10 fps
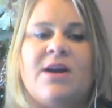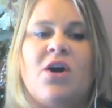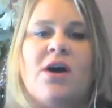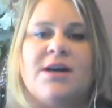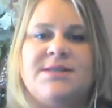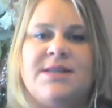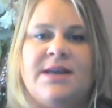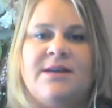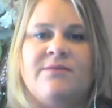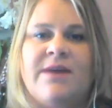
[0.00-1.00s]
cost
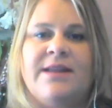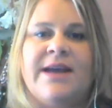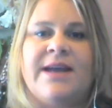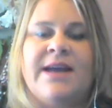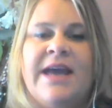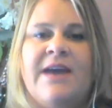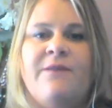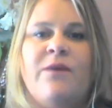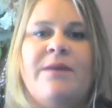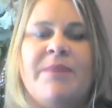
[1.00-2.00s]
thing, right? Like
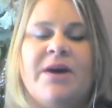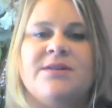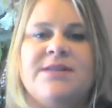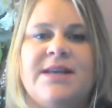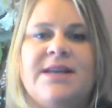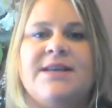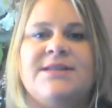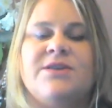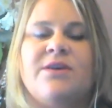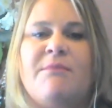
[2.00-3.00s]
if we build it,
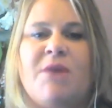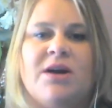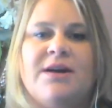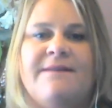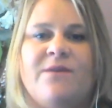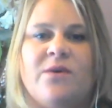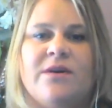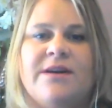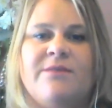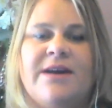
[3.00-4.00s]
is there a market
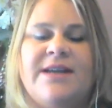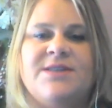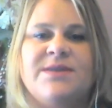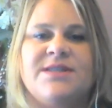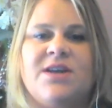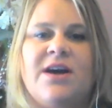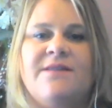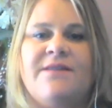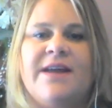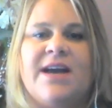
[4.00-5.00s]
for it, right? So it's
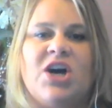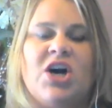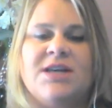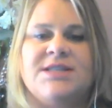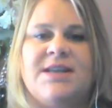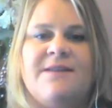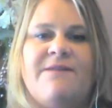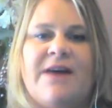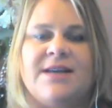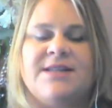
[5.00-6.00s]
kind of like a cause and
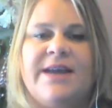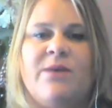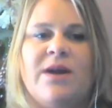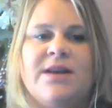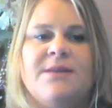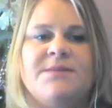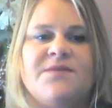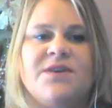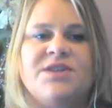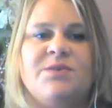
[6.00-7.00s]
effect. Like what comes
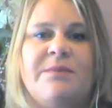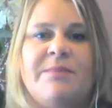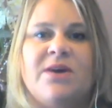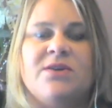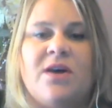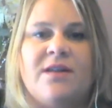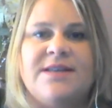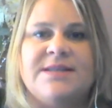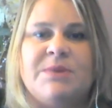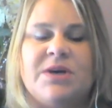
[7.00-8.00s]
first? Do we build all
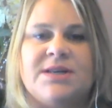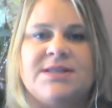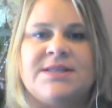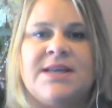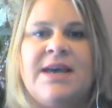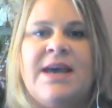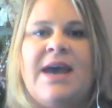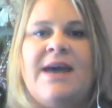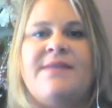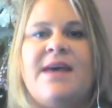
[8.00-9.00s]
these books
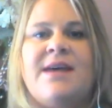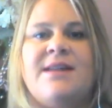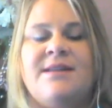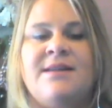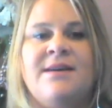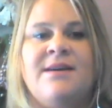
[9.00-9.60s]
and then